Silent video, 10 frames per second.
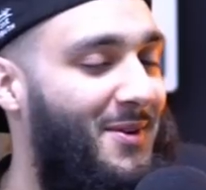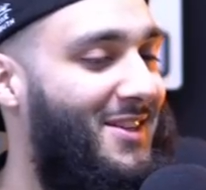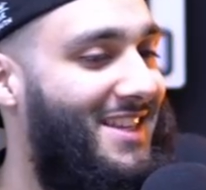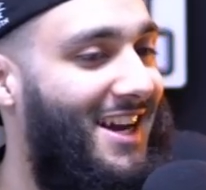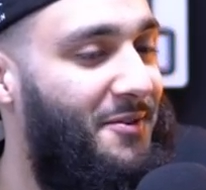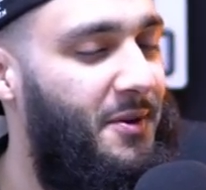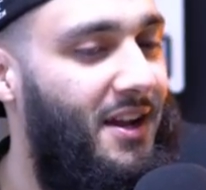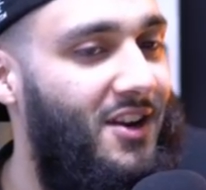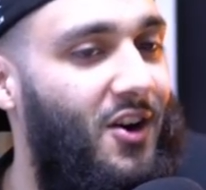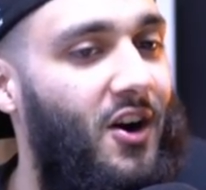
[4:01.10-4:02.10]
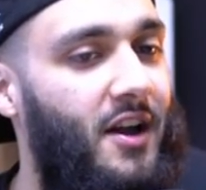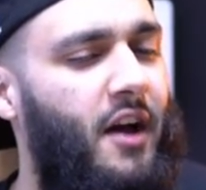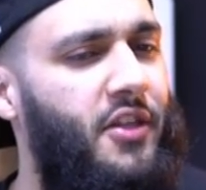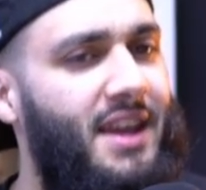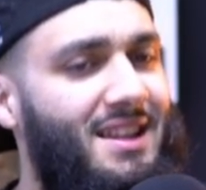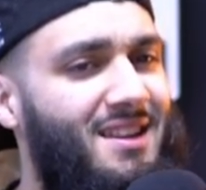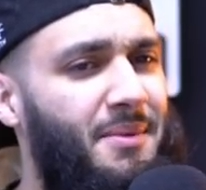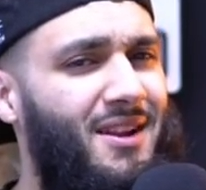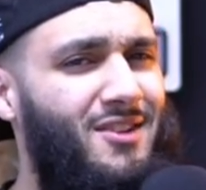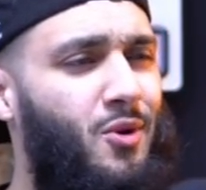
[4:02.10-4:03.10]
we were doing the advert, we were like, I think it ended
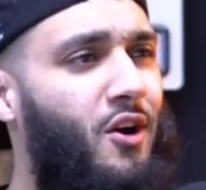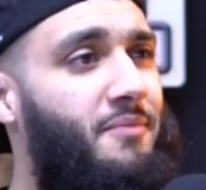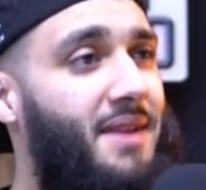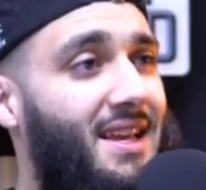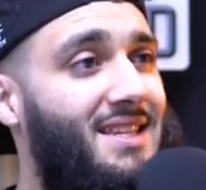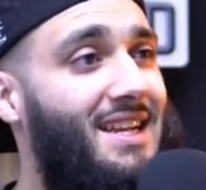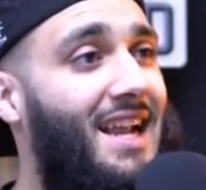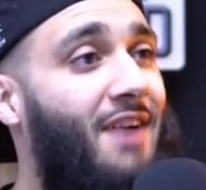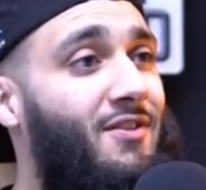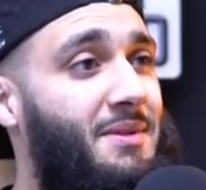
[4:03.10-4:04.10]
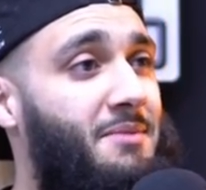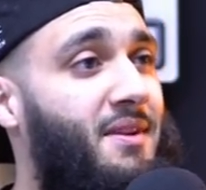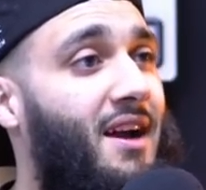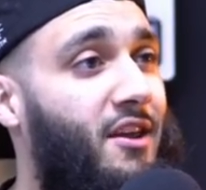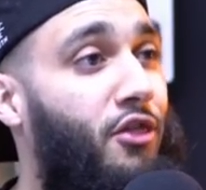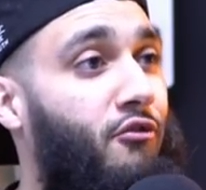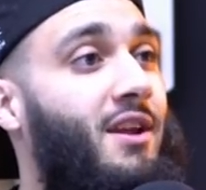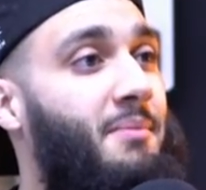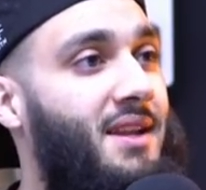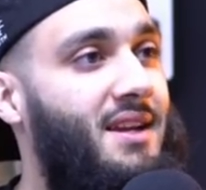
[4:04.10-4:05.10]
up being like 12 minutes, and the advert's meant to be like
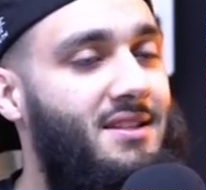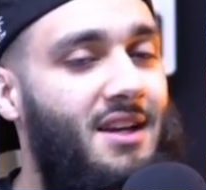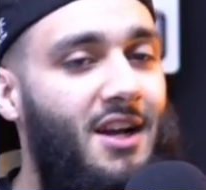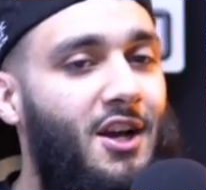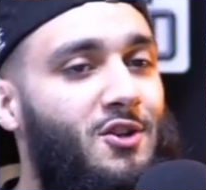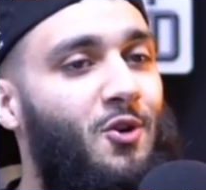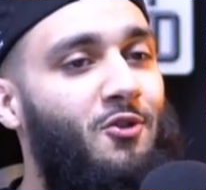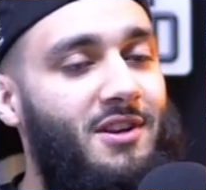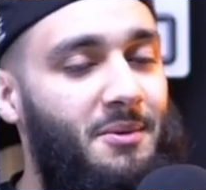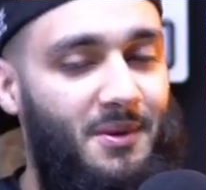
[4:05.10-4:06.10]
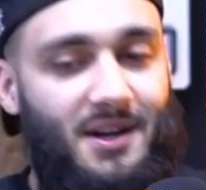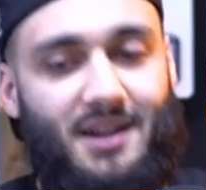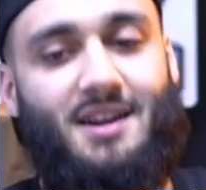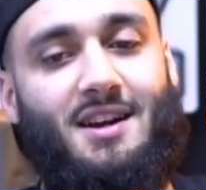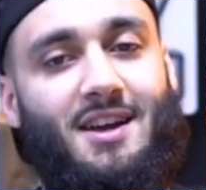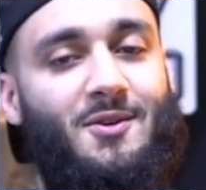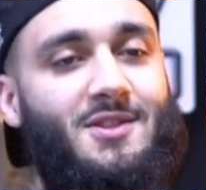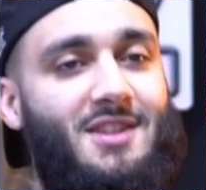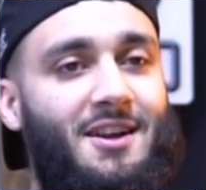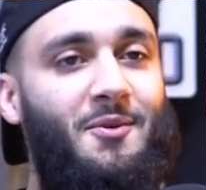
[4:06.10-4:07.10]
3 minutes. So already we were like, it
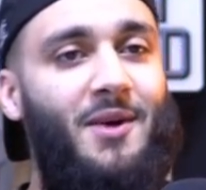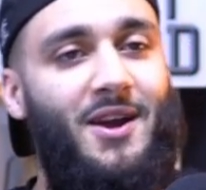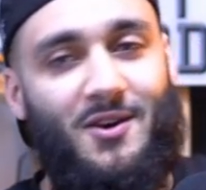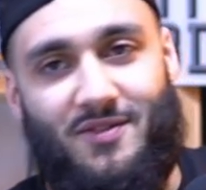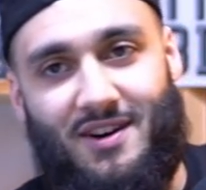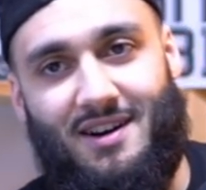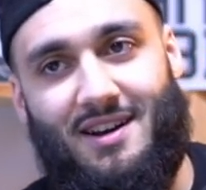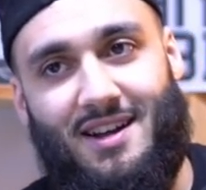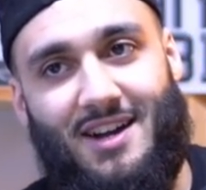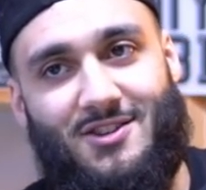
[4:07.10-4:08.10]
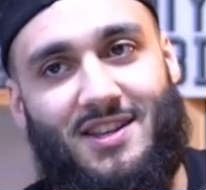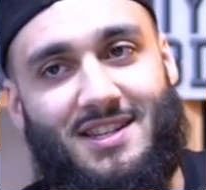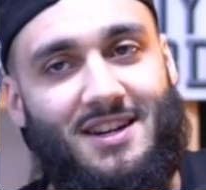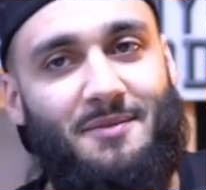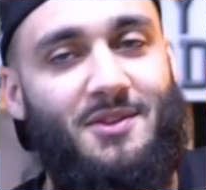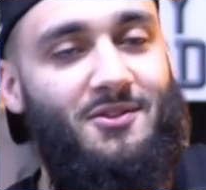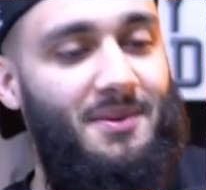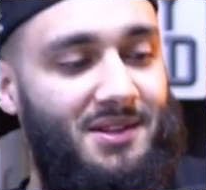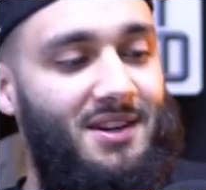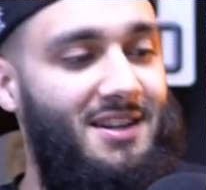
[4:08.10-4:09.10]
was like way over. And so this time with the
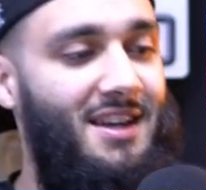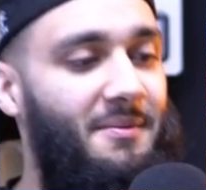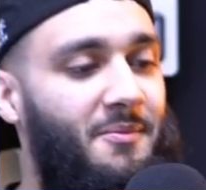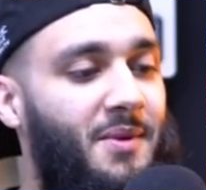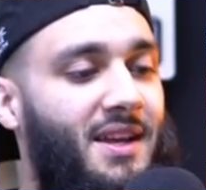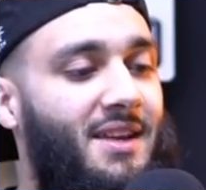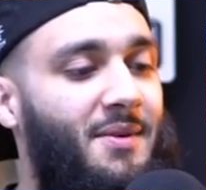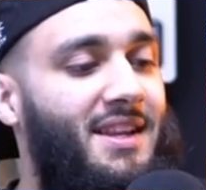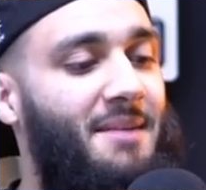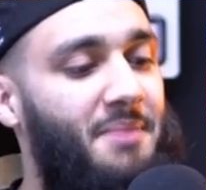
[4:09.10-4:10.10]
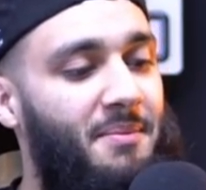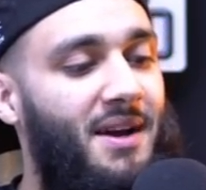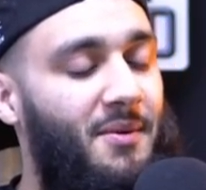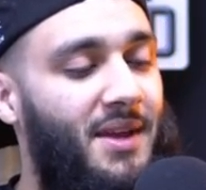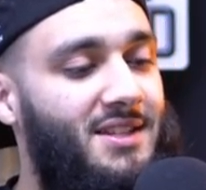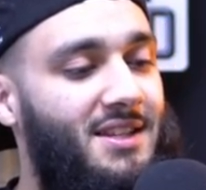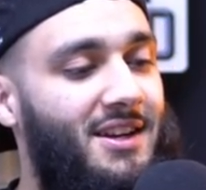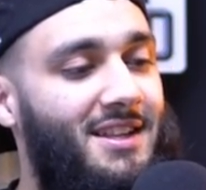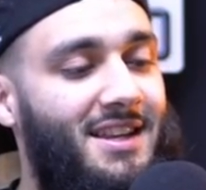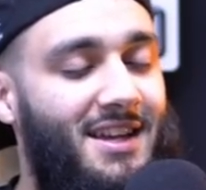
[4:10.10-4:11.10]
Ramadan game, we did it a bit better, and we actually
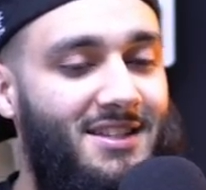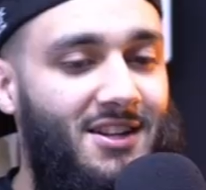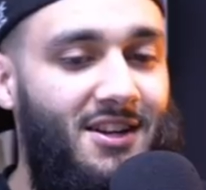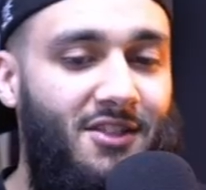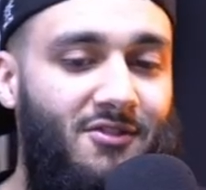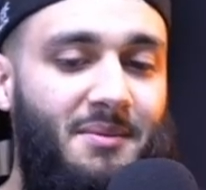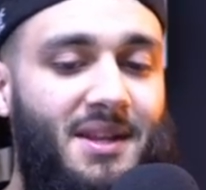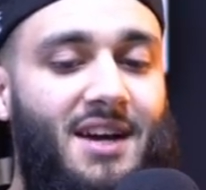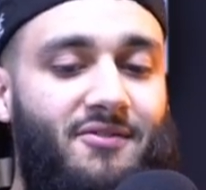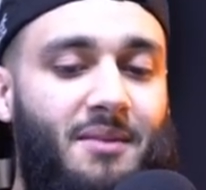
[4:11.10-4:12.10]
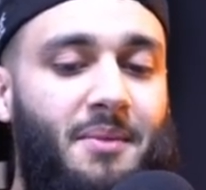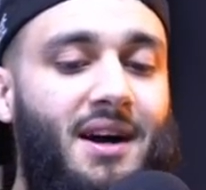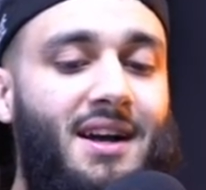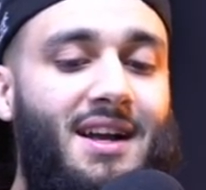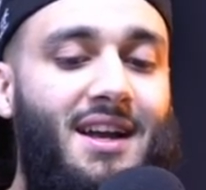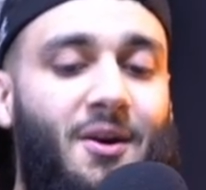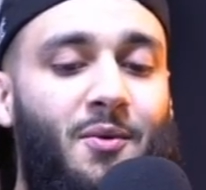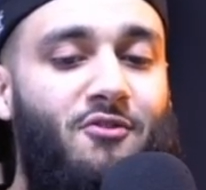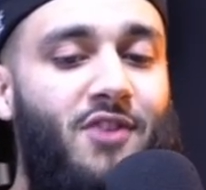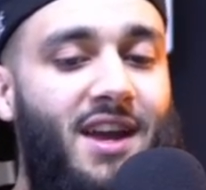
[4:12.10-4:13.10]
like did it as like a 3-minute advert, but
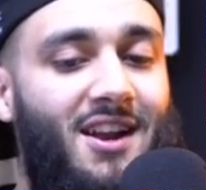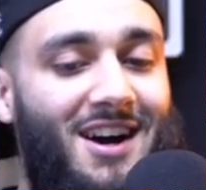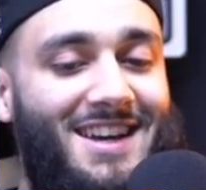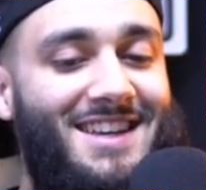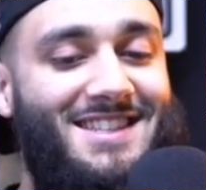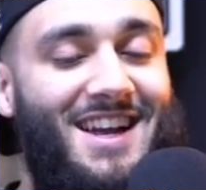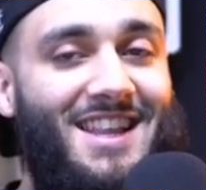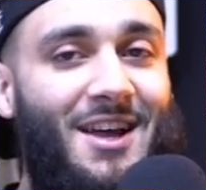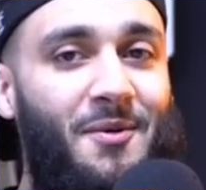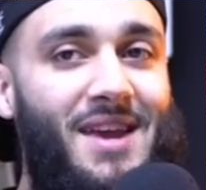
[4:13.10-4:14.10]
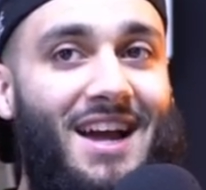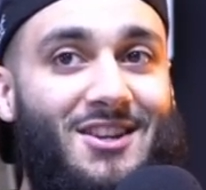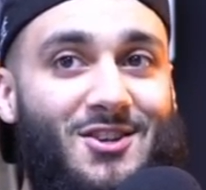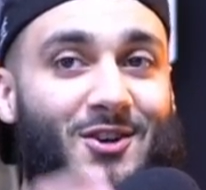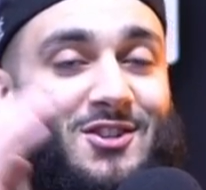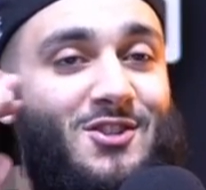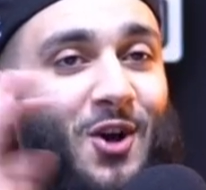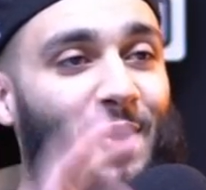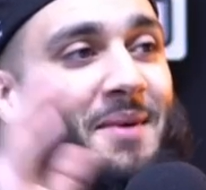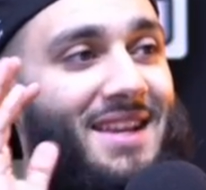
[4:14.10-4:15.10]
we realised that we had shot
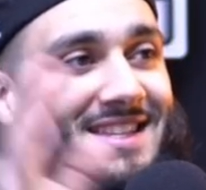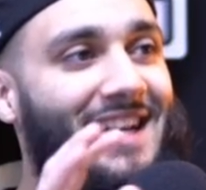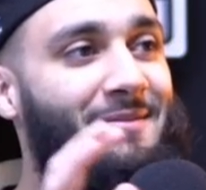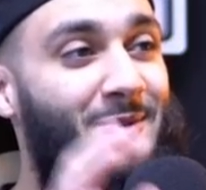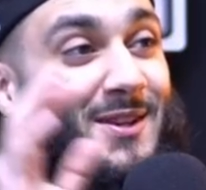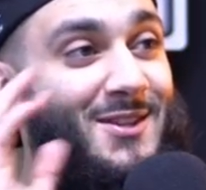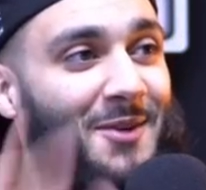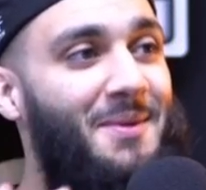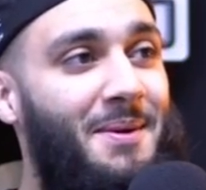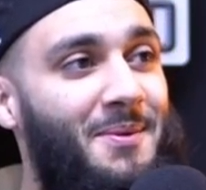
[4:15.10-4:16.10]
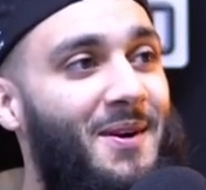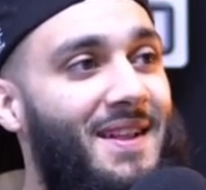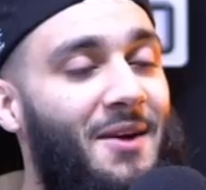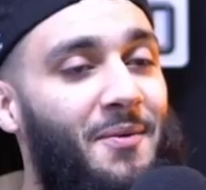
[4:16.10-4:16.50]
so many segments with so many people.